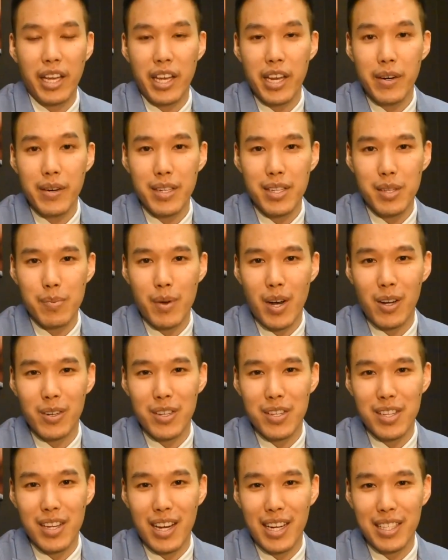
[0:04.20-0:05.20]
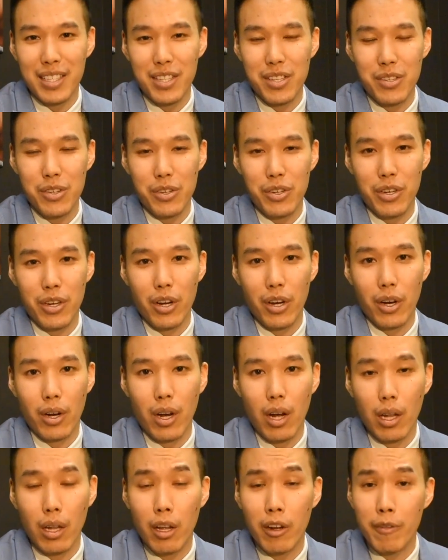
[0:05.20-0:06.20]
Here at Smile Design Studio,
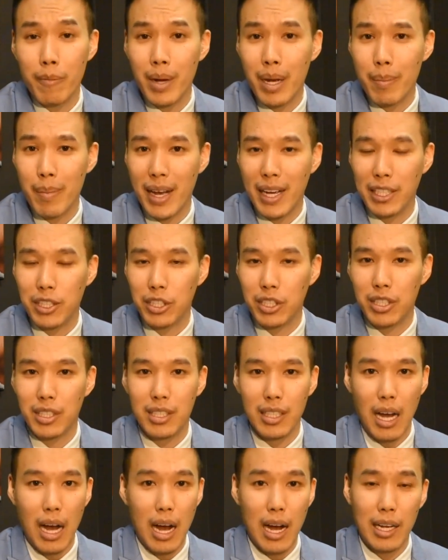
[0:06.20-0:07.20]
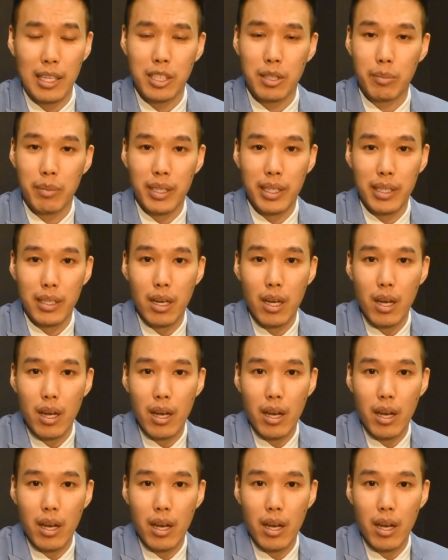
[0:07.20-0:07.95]
a lot of my patients ask me